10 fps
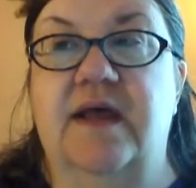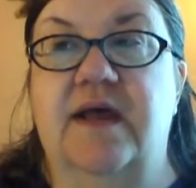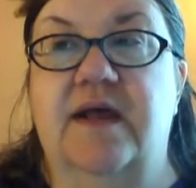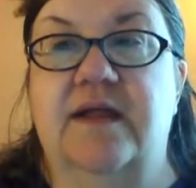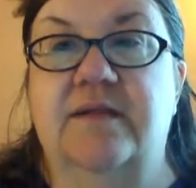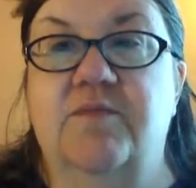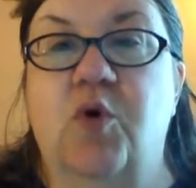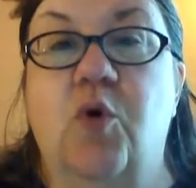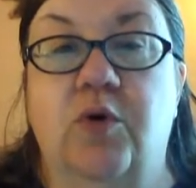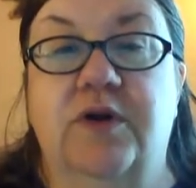
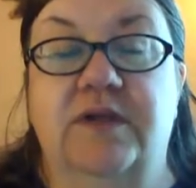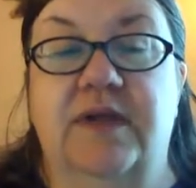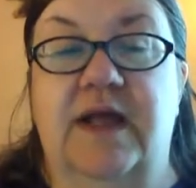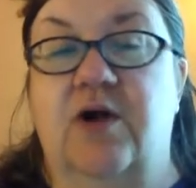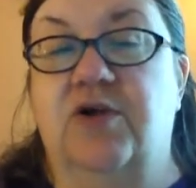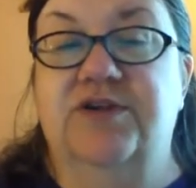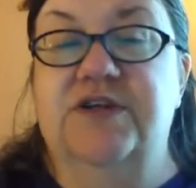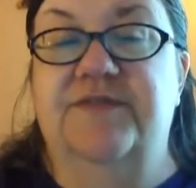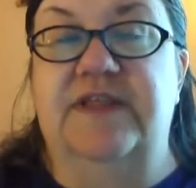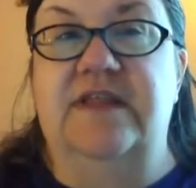or
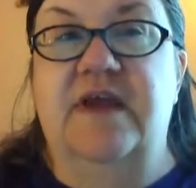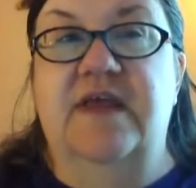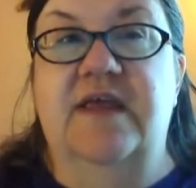alternatively,